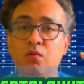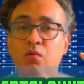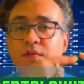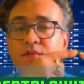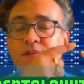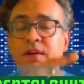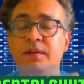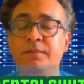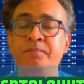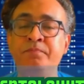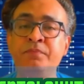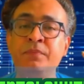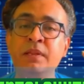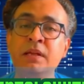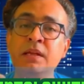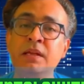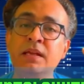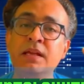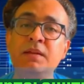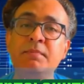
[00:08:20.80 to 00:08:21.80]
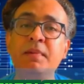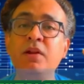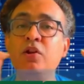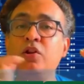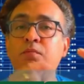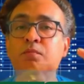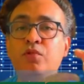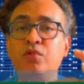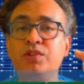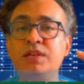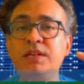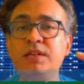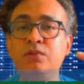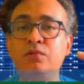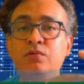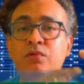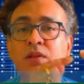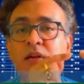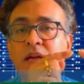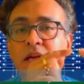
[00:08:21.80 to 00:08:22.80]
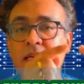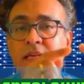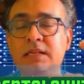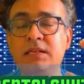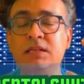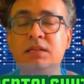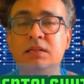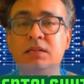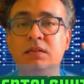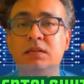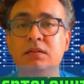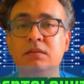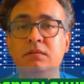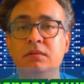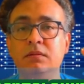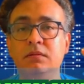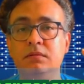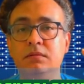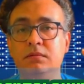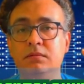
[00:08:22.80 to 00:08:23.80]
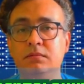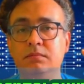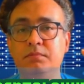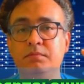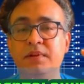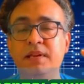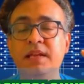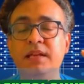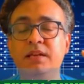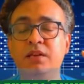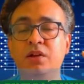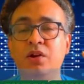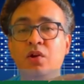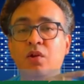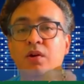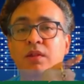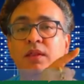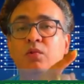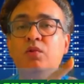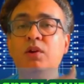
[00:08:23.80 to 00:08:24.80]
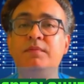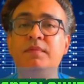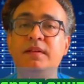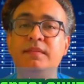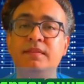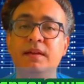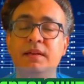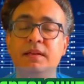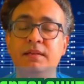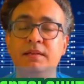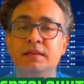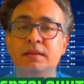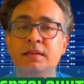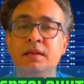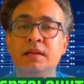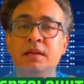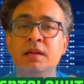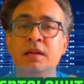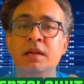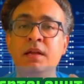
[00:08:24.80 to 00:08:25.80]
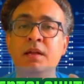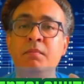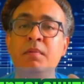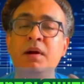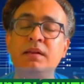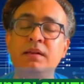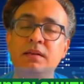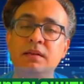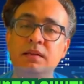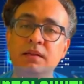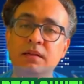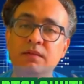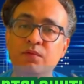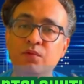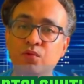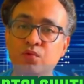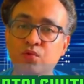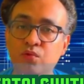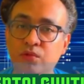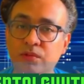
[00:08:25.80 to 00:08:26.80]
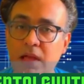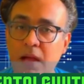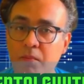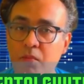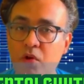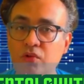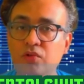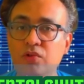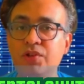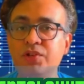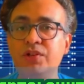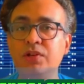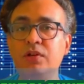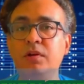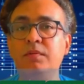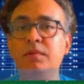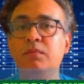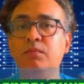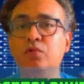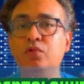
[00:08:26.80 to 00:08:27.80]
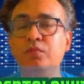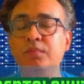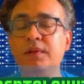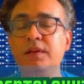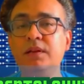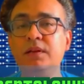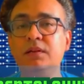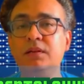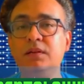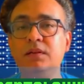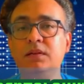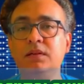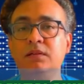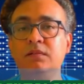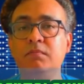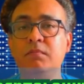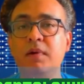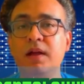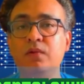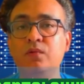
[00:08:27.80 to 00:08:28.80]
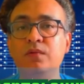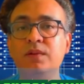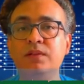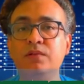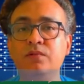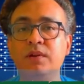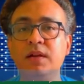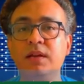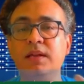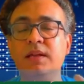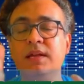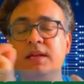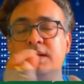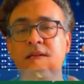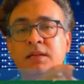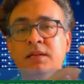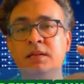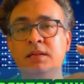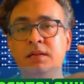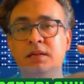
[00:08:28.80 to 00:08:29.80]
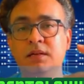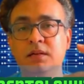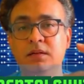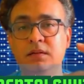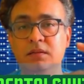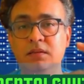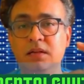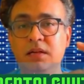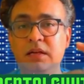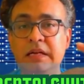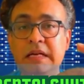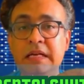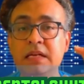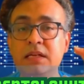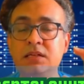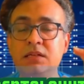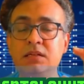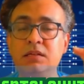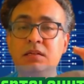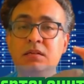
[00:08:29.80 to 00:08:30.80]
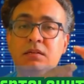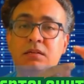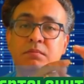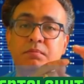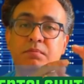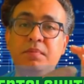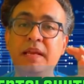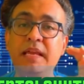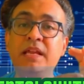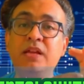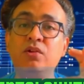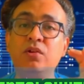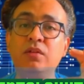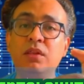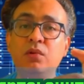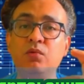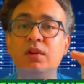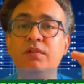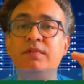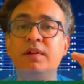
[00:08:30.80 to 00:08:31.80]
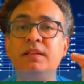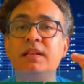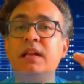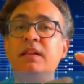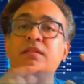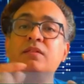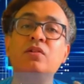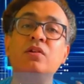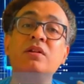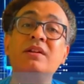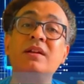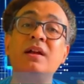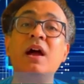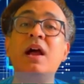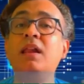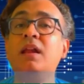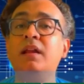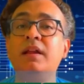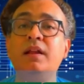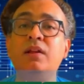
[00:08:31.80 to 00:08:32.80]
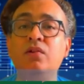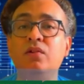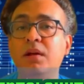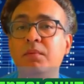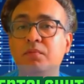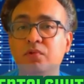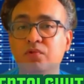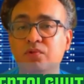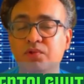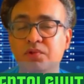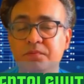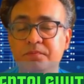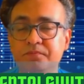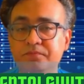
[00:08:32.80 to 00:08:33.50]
wafer, it may not project to the correct print on the wafer side. But if you do some modulation of the blueprint by which you can get the correct print on the wafer, that is called trial and error approach.